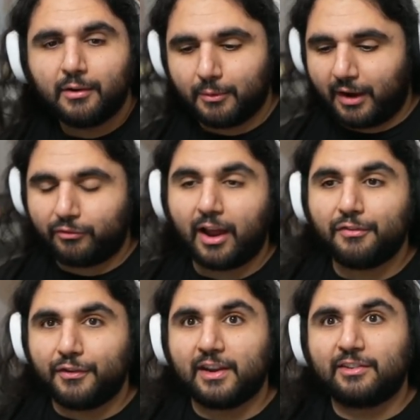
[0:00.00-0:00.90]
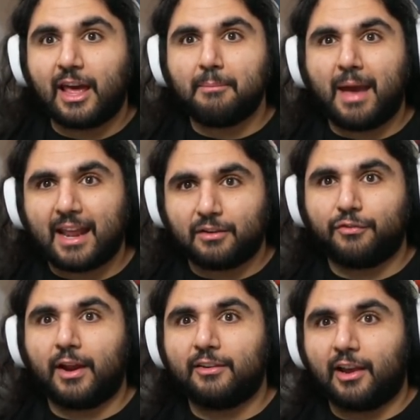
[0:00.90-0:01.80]
Whenever I finish that Madden
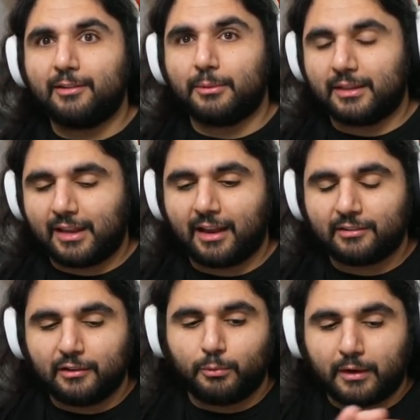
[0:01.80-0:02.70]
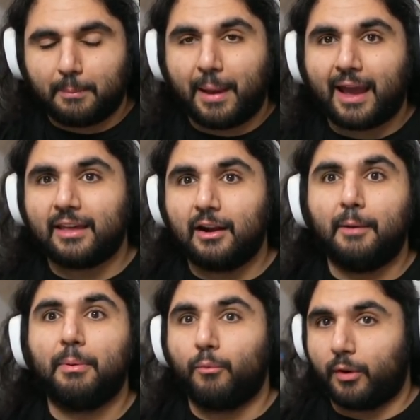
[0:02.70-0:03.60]
franchise with the Texans, we're gonna pack it
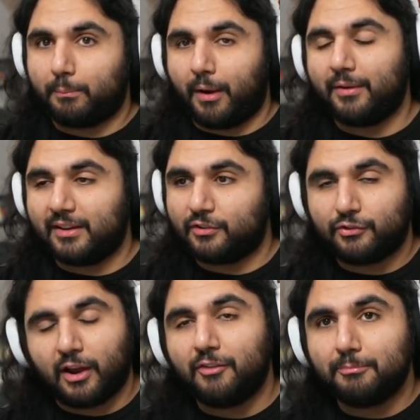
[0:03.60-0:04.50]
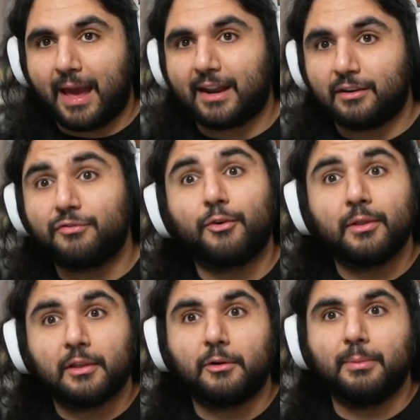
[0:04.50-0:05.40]
up and we're probably gonna shelve Madden for a
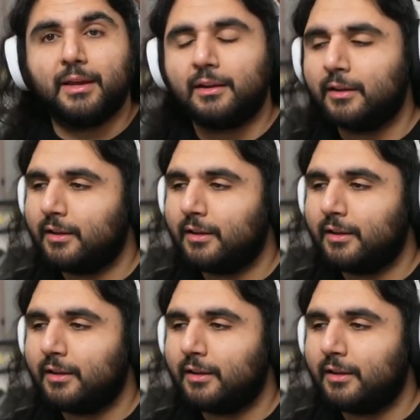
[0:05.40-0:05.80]
little bit